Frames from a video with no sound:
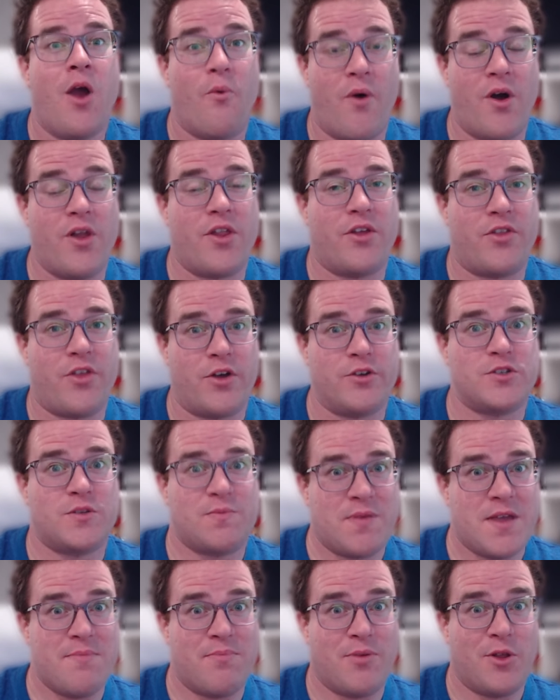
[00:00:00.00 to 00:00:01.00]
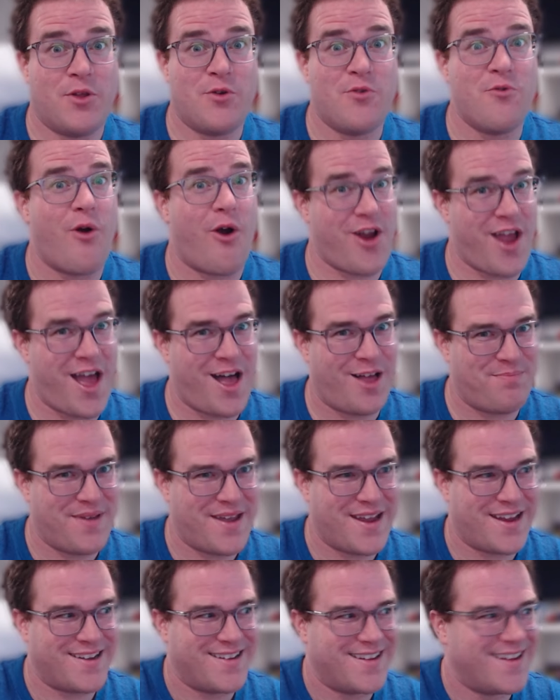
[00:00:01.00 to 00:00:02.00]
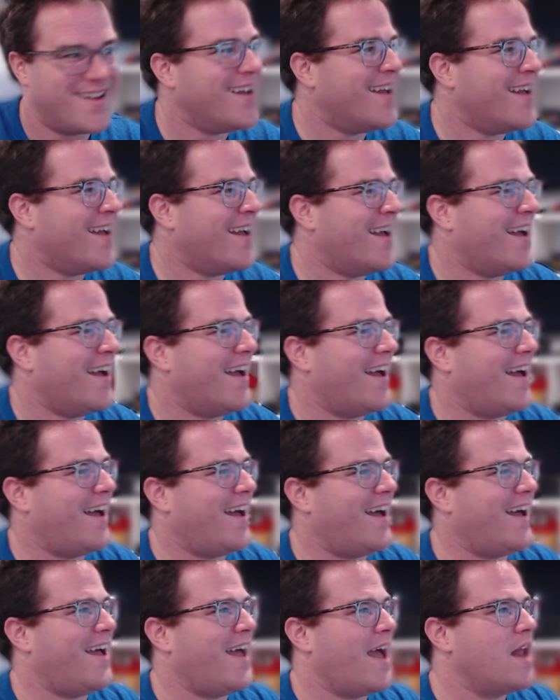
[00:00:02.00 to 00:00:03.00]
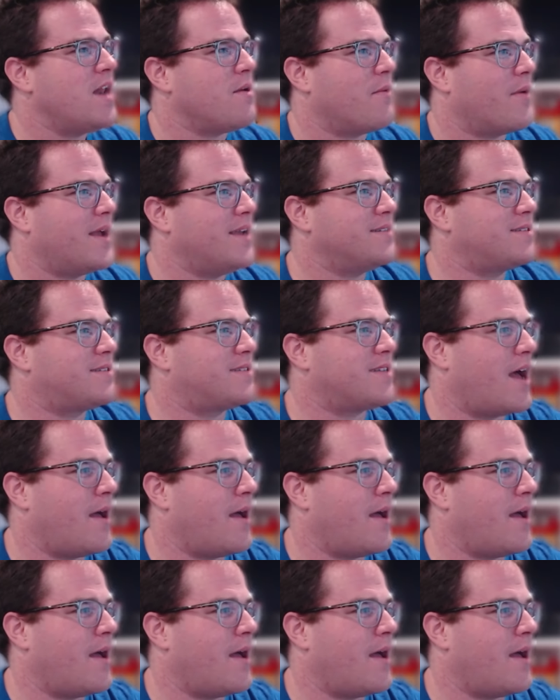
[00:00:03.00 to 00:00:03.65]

one of those people who are helping. Anyways,